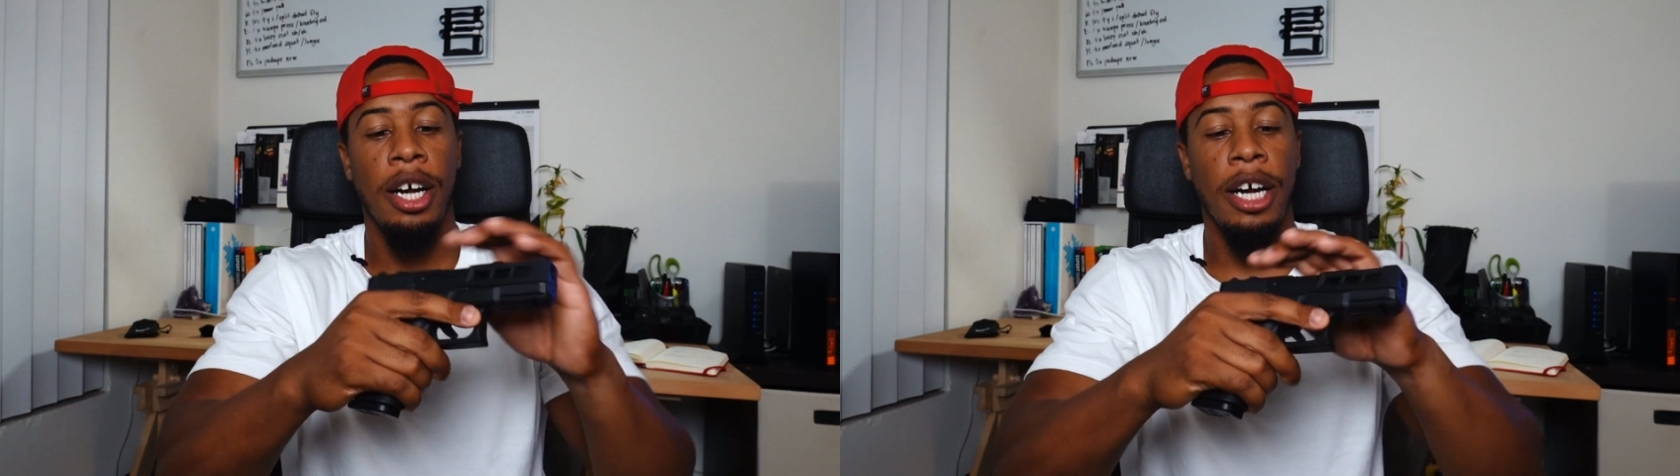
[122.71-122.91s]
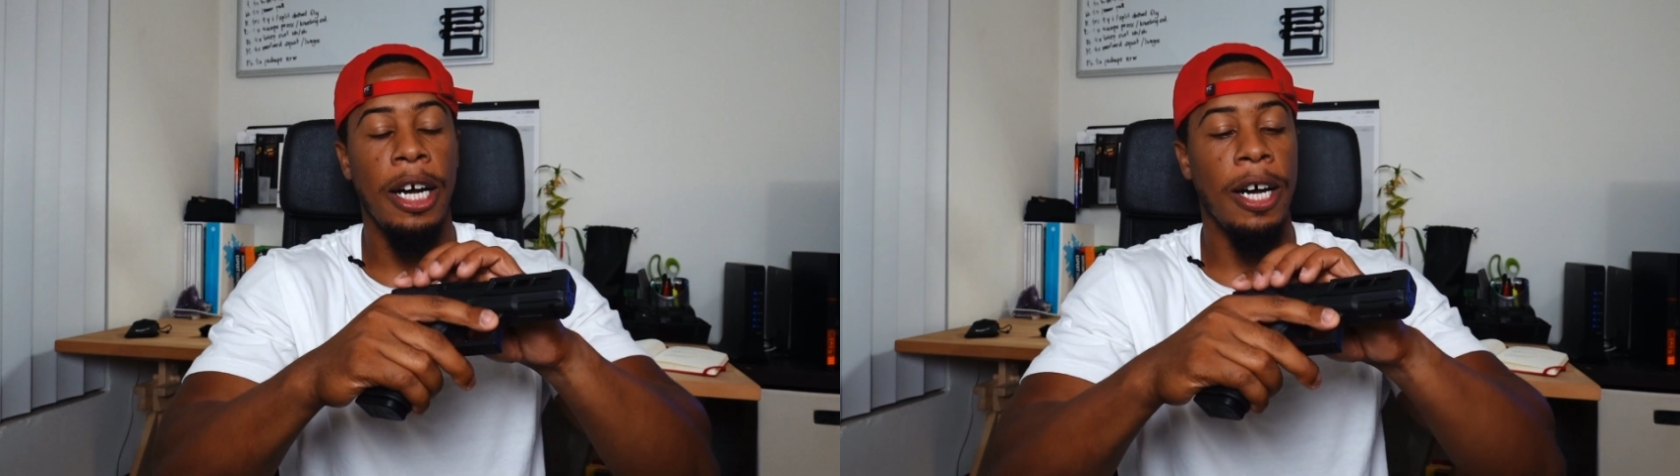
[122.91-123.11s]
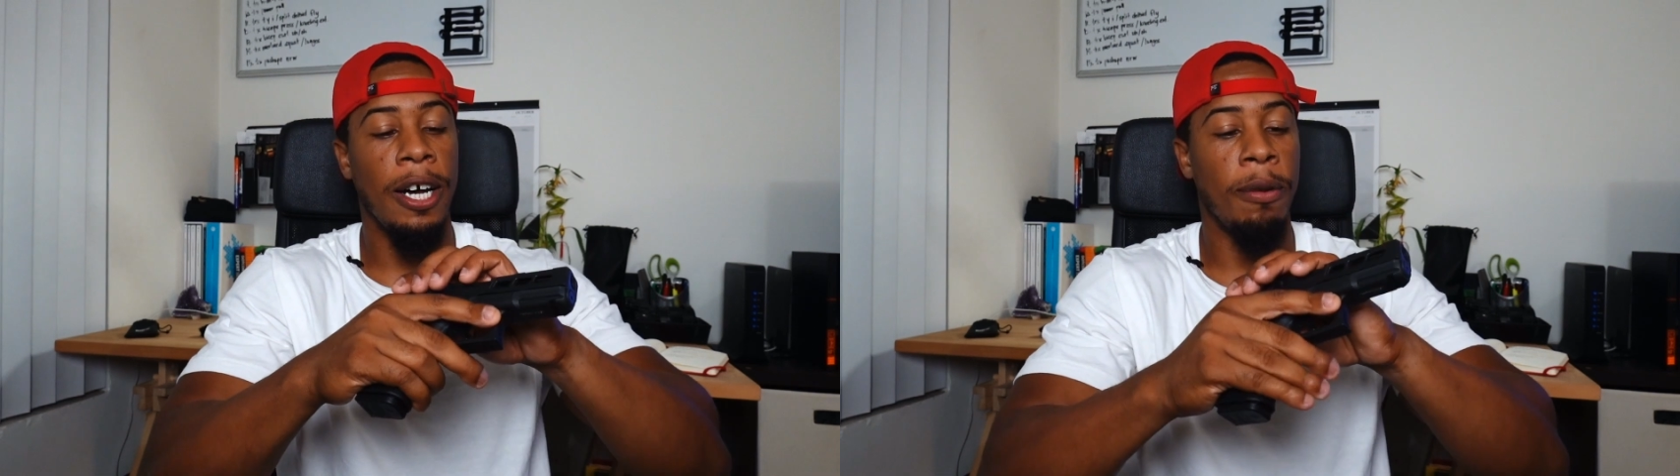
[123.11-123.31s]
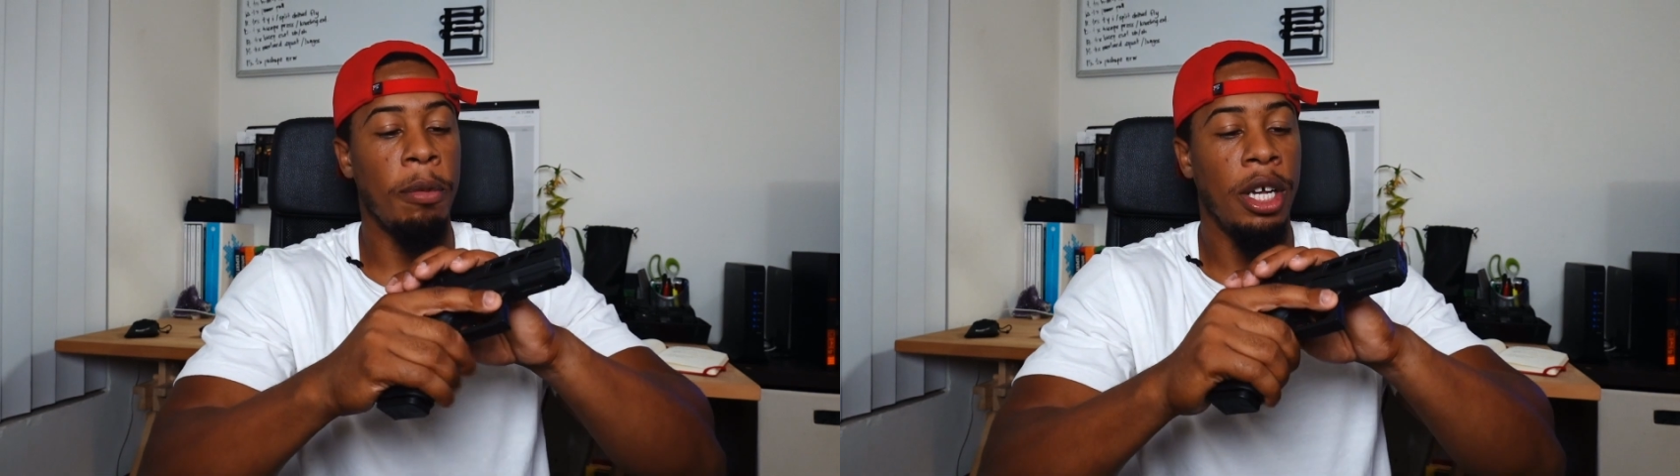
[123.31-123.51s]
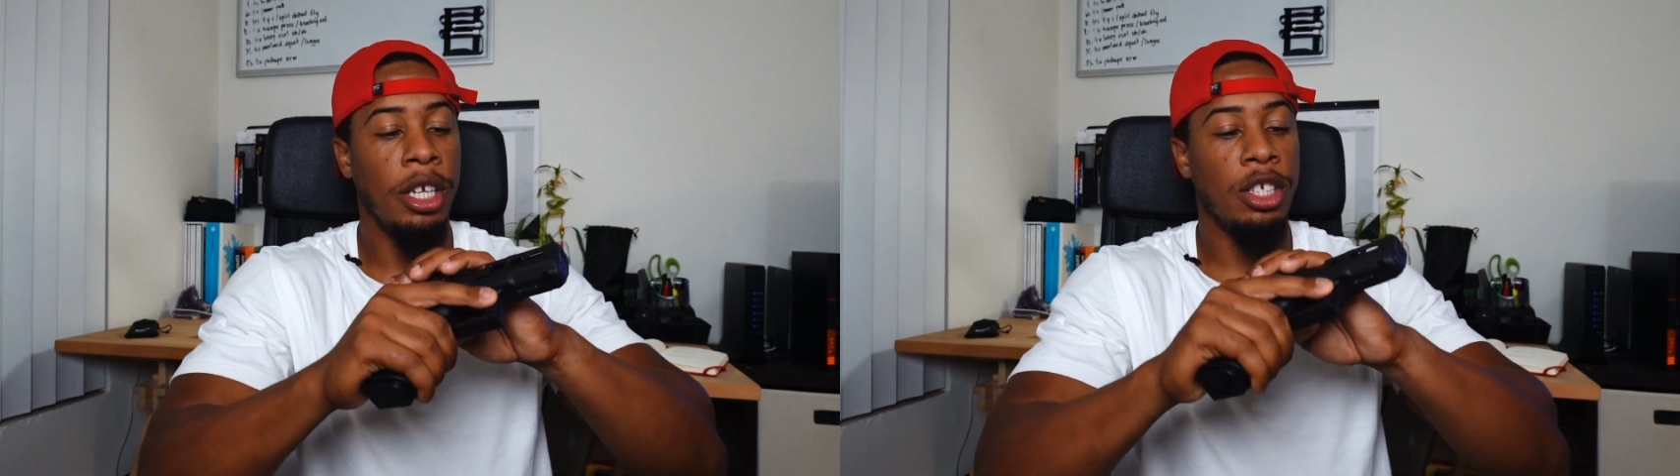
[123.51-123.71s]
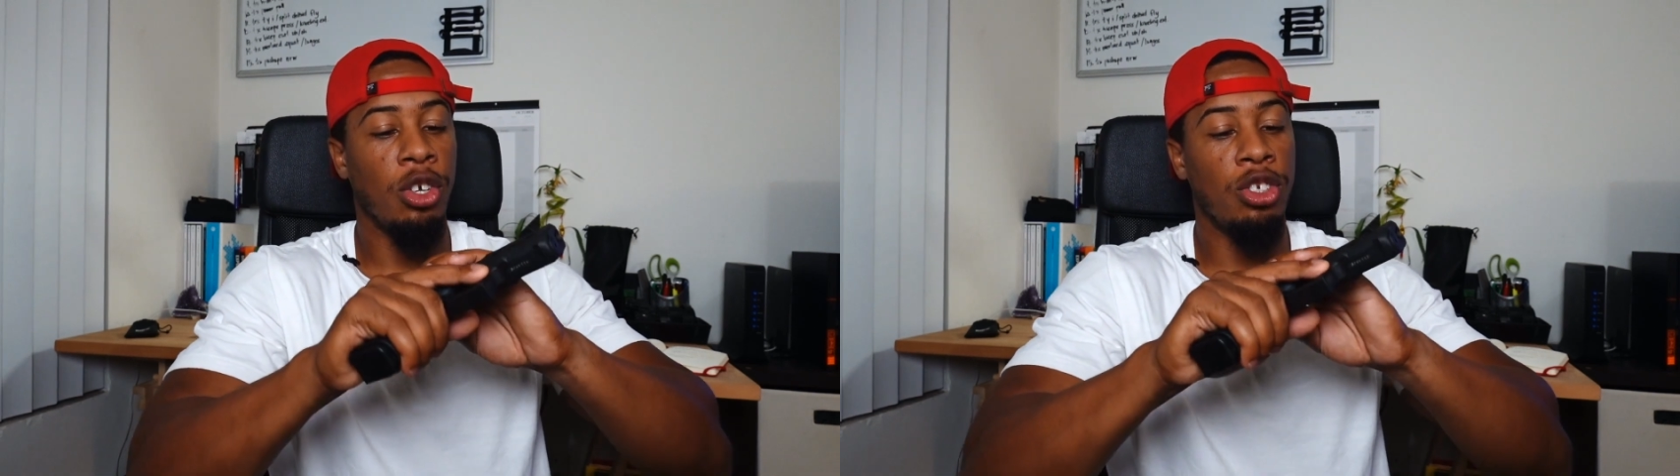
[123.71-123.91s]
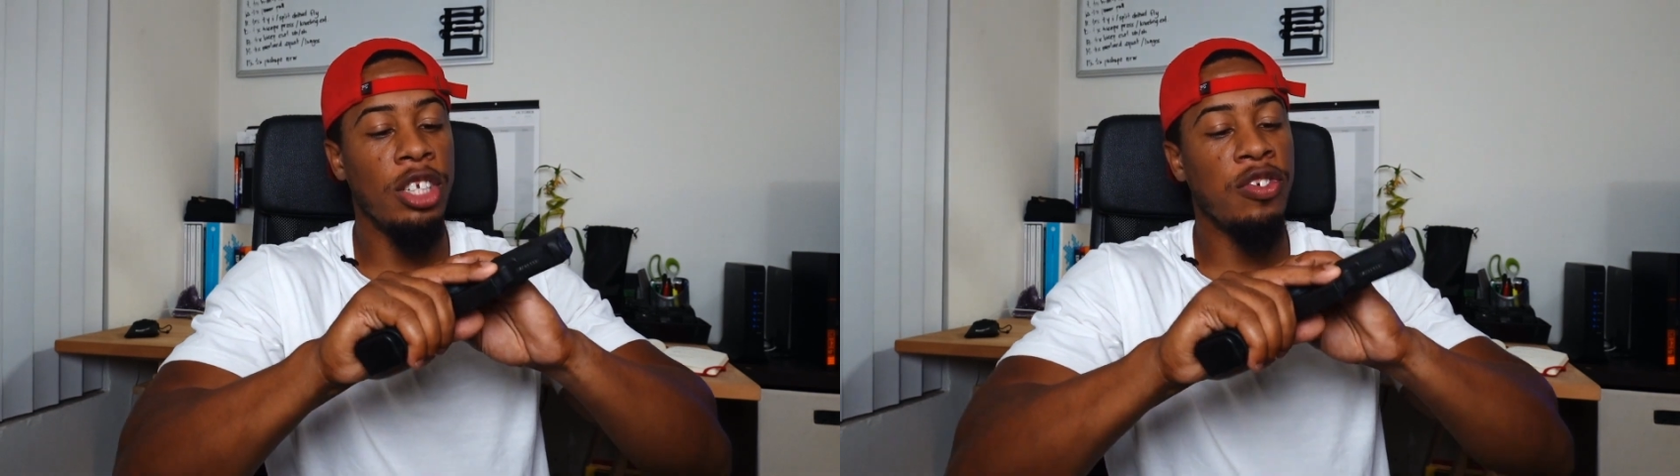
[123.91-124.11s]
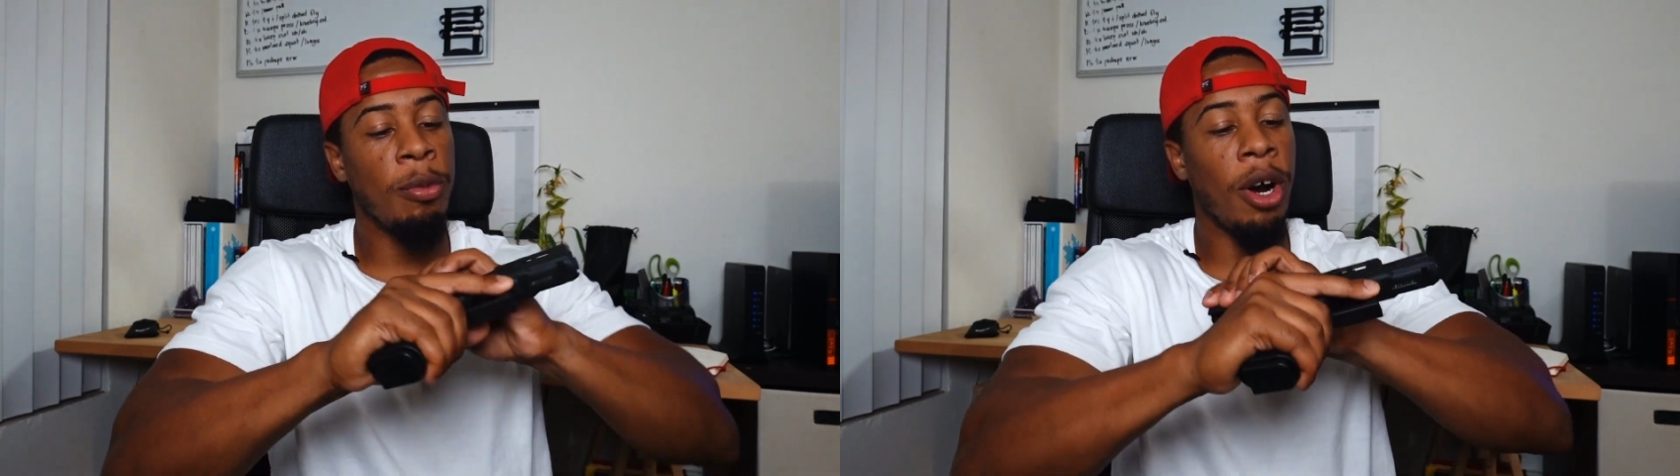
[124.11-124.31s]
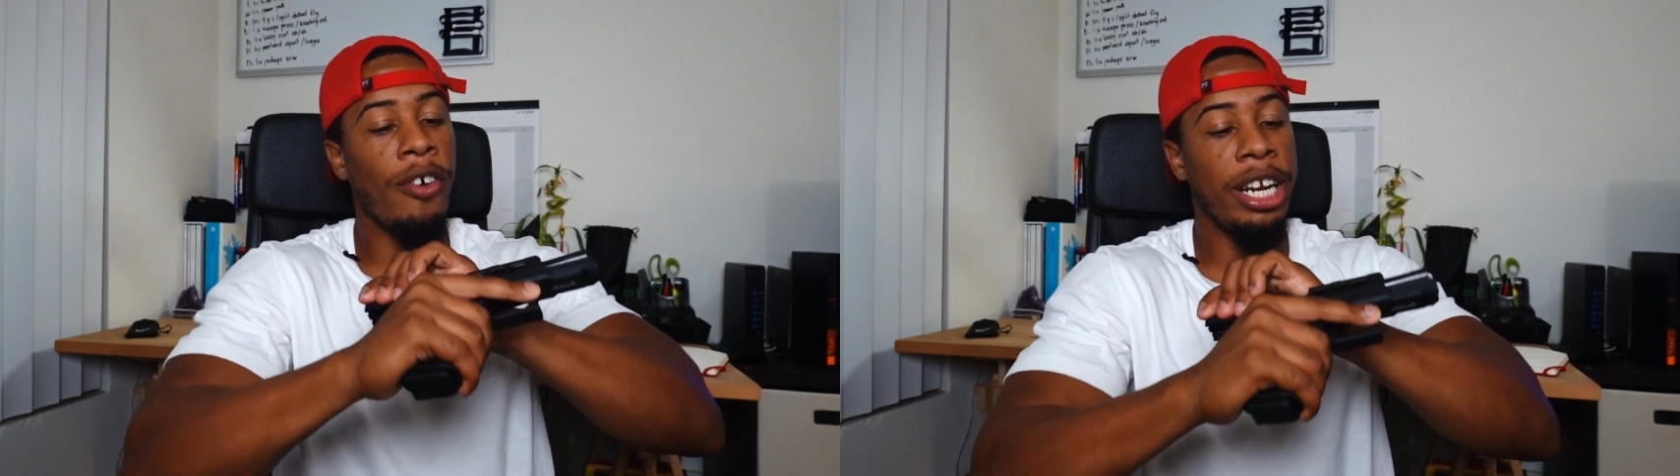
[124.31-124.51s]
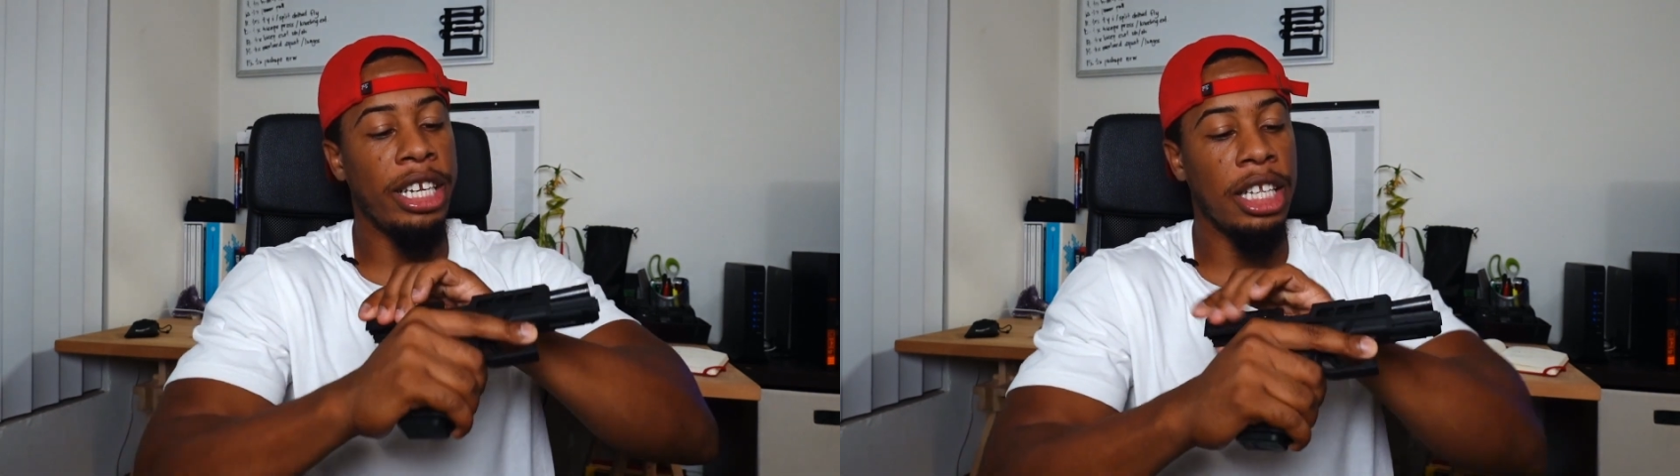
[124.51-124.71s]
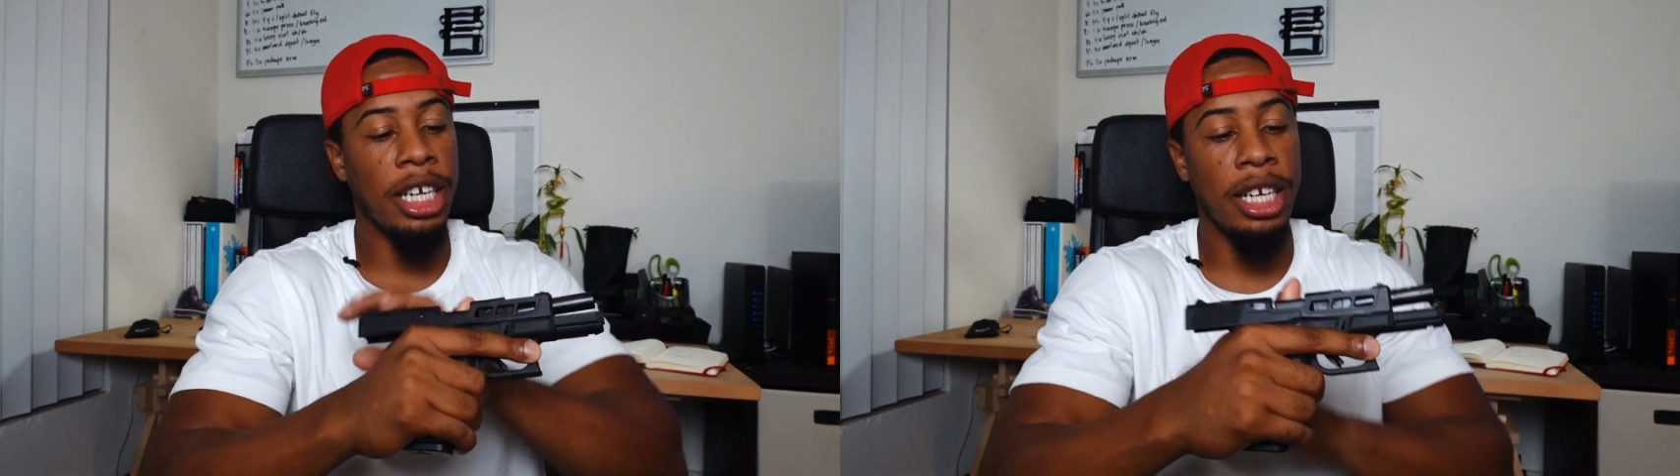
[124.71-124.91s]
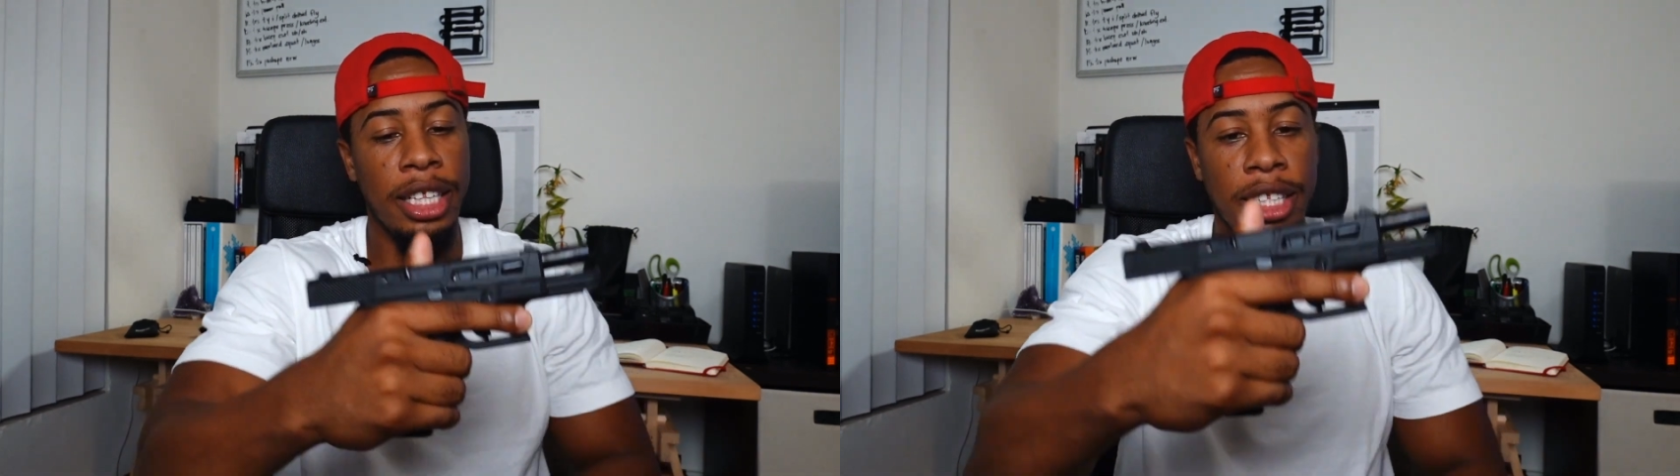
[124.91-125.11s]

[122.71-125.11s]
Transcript: So just from already looking at